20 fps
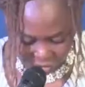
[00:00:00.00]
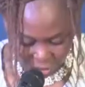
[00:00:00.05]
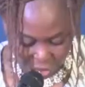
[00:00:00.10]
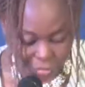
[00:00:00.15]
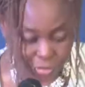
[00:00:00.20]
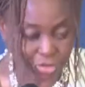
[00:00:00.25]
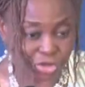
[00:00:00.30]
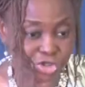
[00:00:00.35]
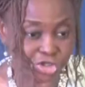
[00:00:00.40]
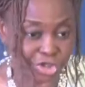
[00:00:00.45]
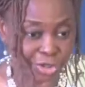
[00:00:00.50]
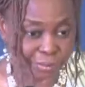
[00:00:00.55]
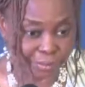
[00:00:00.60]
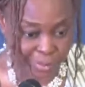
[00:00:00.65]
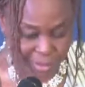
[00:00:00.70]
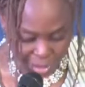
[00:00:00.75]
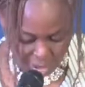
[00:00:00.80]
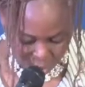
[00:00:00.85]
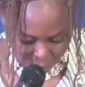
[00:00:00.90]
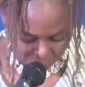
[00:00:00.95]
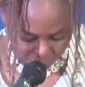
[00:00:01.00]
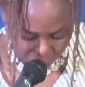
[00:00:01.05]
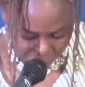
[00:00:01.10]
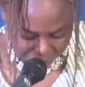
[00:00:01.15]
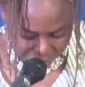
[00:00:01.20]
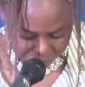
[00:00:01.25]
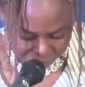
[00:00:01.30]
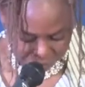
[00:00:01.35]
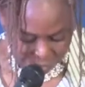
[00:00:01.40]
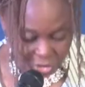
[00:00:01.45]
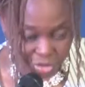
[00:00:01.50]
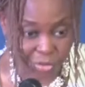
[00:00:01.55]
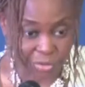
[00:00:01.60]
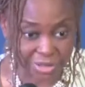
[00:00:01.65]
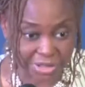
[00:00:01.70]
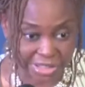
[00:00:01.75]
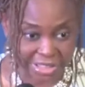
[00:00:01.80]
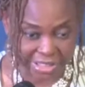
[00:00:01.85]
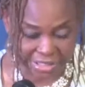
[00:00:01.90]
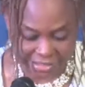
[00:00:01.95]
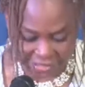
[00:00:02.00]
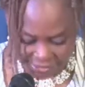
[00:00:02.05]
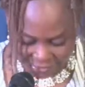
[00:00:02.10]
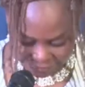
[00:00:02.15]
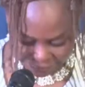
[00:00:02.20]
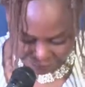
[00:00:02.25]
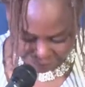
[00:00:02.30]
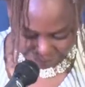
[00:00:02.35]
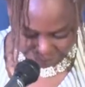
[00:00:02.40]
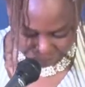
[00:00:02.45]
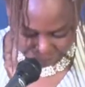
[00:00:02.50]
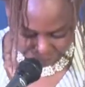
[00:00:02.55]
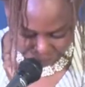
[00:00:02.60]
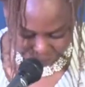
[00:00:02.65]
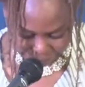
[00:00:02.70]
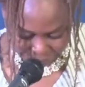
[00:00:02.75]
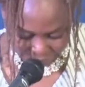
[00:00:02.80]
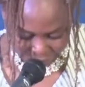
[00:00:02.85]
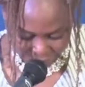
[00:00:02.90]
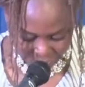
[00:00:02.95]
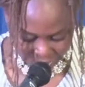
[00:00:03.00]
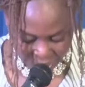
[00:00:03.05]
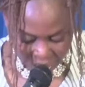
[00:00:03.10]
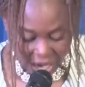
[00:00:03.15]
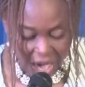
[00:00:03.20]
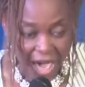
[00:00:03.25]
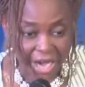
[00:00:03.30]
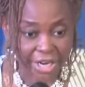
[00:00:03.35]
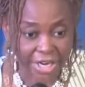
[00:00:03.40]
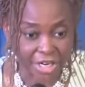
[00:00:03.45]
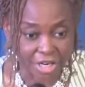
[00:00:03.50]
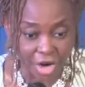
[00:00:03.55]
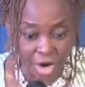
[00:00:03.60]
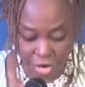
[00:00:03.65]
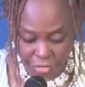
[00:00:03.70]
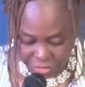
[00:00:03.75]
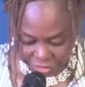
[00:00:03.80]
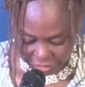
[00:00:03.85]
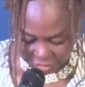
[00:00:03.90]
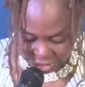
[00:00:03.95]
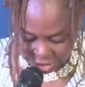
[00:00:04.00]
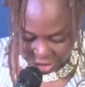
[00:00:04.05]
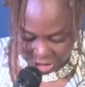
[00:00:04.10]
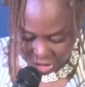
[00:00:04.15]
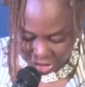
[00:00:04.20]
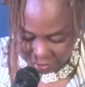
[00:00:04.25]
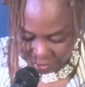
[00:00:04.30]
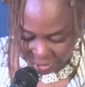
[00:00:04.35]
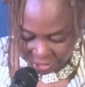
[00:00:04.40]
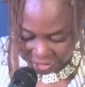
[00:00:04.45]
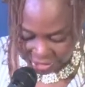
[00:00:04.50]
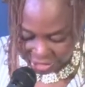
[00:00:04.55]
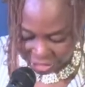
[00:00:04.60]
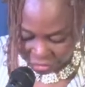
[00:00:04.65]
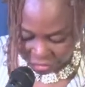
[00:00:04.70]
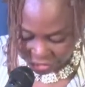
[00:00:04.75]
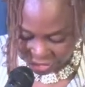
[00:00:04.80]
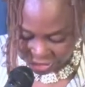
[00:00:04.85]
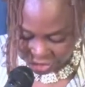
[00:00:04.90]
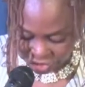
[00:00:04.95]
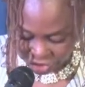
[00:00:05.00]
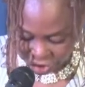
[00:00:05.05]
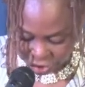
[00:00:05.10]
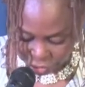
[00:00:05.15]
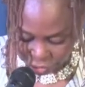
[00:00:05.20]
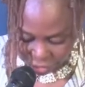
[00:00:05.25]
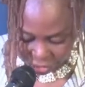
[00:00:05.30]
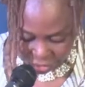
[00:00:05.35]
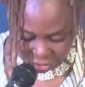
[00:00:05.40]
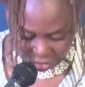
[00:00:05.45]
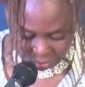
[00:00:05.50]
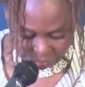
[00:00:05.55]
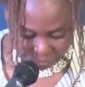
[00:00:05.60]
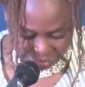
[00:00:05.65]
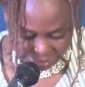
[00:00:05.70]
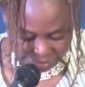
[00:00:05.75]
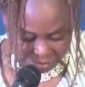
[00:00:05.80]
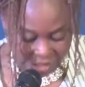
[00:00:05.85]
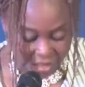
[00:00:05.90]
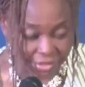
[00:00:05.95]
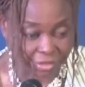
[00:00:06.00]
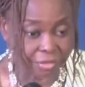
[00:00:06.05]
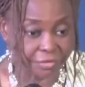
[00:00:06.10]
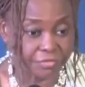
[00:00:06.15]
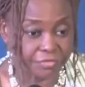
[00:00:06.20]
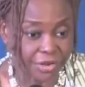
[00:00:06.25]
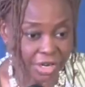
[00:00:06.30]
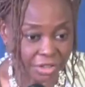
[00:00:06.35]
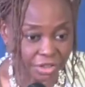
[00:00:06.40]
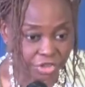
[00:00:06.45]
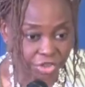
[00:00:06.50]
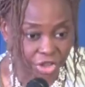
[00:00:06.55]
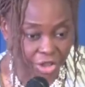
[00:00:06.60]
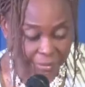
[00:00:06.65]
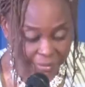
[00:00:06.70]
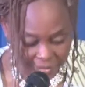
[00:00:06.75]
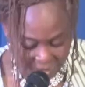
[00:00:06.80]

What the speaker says: the ship whenever you are needed. I encourage the incoming Director General to maintain the friendships